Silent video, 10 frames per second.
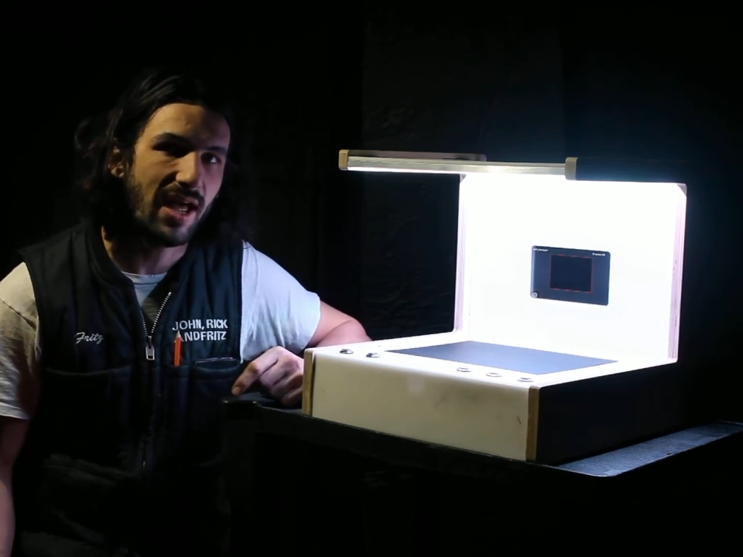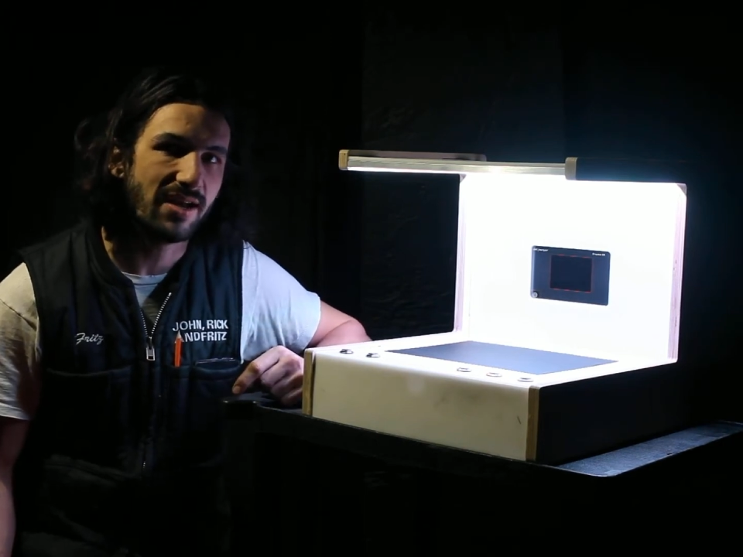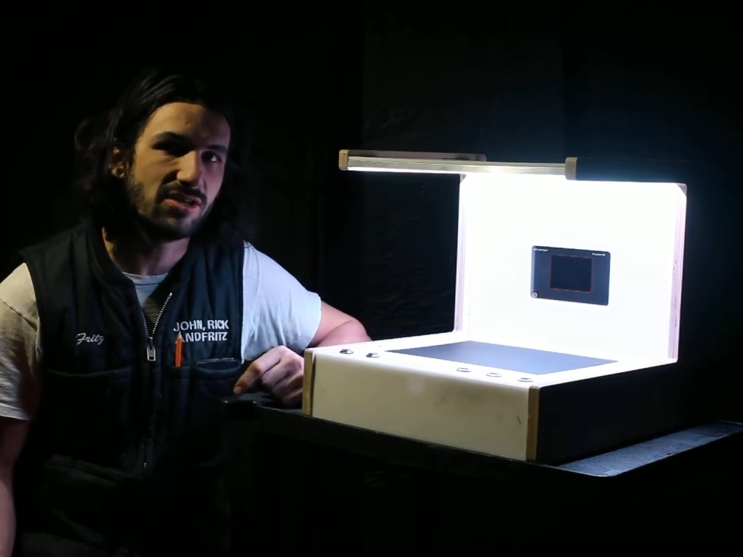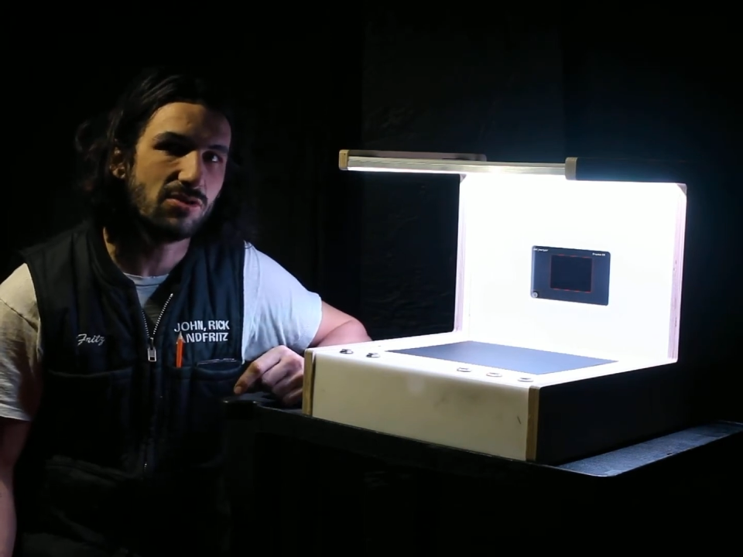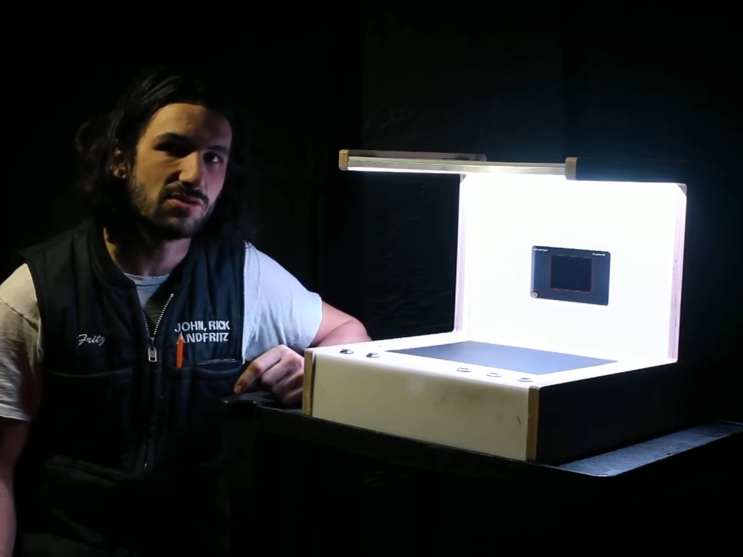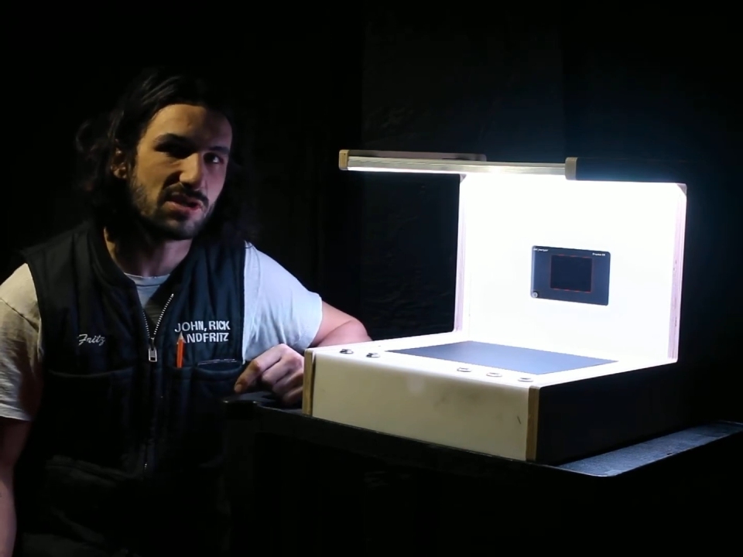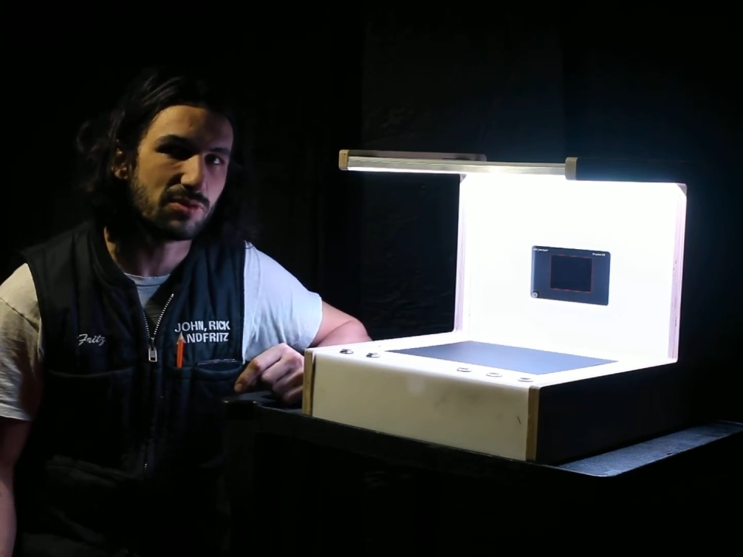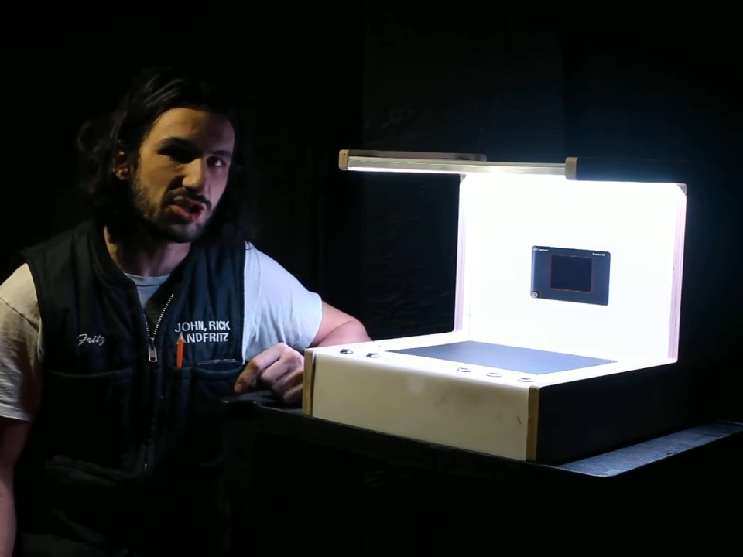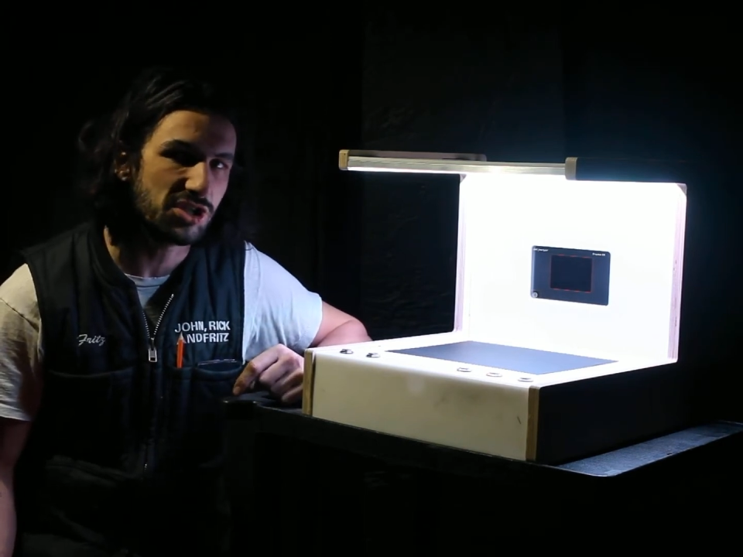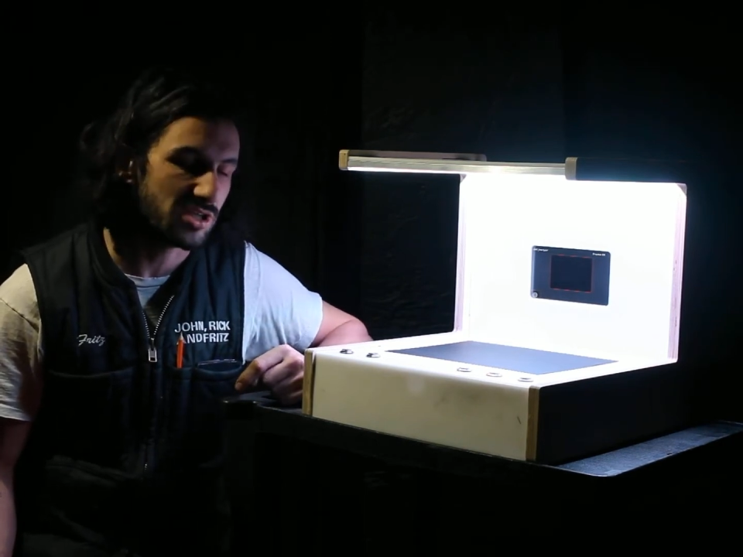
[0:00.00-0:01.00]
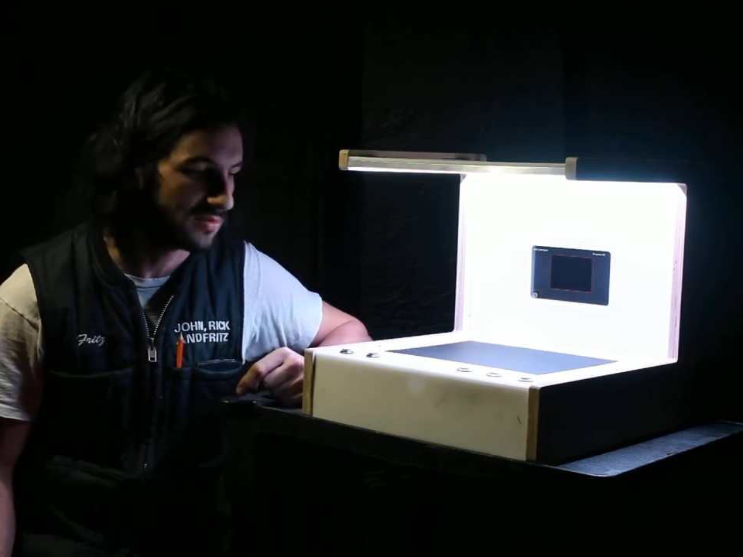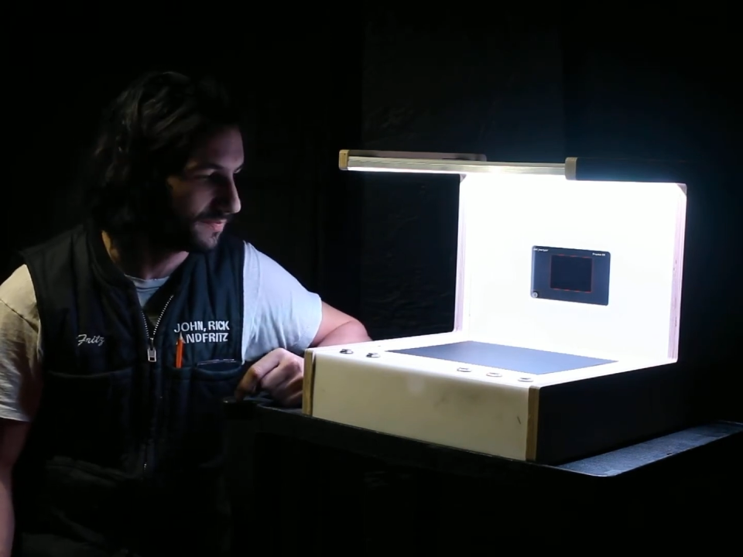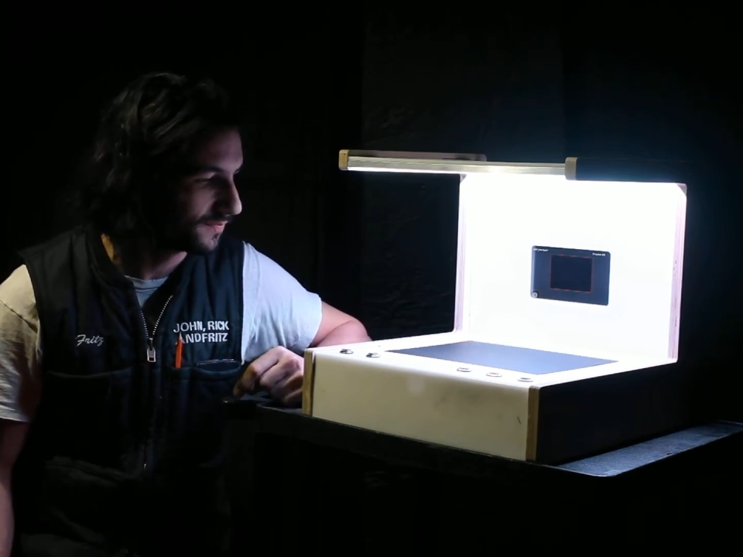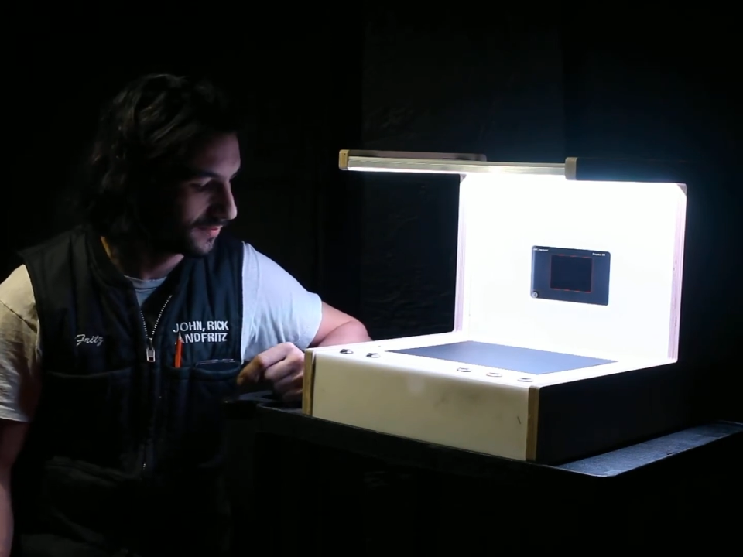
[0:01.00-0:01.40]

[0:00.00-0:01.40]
how to use the machine.